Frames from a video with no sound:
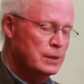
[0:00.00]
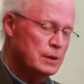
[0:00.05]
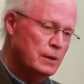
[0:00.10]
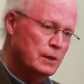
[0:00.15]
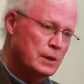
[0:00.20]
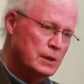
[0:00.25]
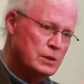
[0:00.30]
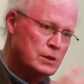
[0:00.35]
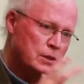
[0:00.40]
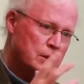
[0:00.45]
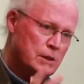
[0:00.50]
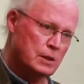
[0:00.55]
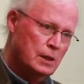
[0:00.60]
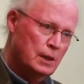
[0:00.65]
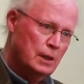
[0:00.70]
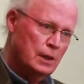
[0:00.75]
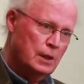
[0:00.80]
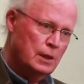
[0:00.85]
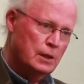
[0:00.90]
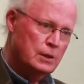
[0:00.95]
So
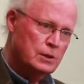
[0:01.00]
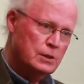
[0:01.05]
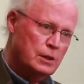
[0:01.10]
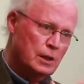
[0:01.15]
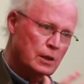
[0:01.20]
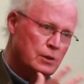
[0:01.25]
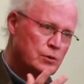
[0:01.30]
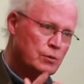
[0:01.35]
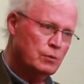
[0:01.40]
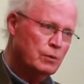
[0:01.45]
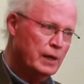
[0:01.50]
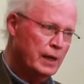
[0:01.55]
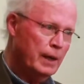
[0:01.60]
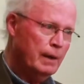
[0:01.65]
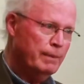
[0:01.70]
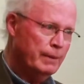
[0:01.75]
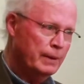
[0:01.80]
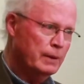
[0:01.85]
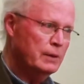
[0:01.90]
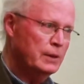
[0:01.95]
this social
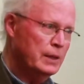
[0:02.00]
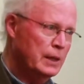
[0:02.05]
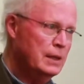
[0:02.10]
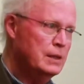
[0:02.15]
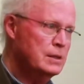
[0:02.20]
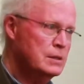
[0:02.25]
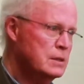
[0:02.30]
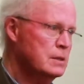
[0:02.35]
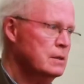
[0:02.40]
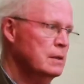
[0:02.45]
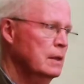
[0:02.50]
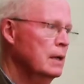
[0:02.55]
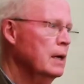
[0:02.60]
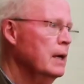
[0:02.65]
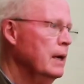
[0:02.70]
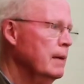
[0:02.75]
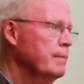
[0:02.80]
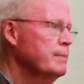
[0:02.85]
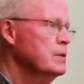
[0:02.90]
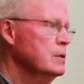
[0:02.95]
capital is
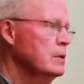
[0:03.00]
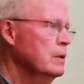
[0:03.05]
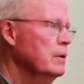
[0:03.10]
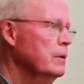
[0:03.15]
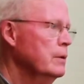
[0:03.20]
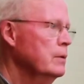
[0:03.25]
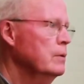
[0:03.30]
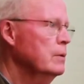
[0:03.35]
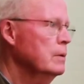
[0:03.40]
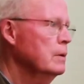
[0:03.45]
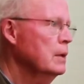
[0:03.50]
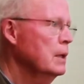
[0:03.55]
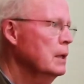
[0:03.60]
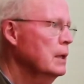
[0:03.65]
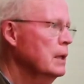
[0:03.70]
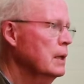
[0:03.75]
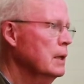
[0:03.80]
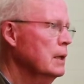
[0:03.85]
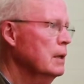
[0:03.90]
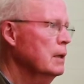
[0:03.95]
the absolute
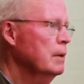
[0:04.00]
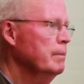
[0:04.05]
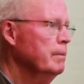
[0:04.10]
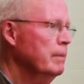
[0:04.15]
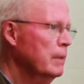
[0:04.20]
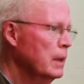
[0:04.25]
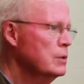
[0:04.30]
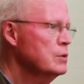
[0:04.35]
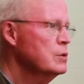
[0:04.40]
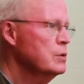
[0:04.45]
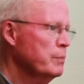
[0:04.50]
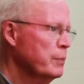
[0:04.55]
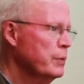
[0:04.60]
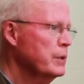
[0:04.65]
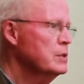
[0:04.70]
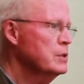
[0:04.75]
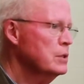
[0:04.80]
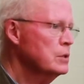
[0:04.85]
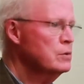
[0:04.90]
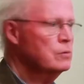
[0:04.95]
most
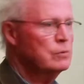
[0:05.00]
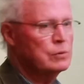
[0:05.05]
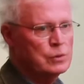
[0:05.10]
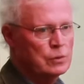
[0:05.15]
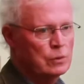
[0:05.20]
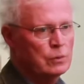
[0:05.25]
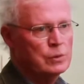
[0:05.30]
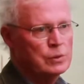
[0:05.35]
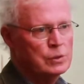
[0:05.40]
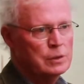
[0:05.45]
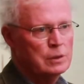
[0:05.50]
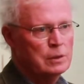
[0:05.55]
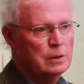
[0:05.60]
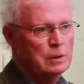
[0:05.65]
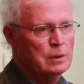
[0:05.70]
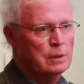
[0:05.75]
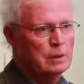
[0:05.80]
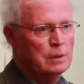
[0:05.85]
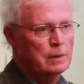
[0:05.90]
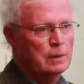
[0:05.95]
precious resource
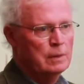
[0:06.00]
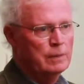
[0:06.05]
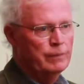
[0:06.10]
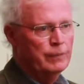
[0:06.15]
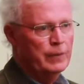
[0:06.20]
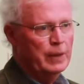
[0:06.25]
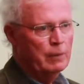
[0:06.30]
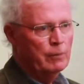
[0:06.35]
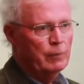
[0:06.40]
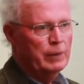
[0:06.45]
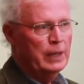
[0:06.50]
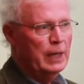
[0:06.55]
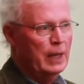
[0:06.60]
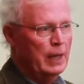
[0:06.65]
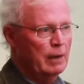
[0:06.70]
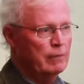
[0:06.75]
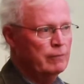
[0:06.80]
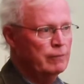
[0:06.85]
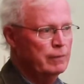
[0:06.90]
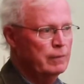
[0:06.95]
that we
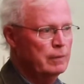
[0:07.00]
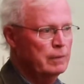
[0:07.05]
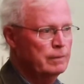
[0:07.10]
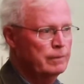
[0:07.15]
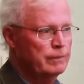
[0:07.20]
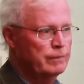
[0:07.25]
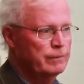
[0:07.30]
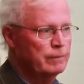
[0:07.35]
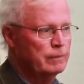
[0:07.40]
have.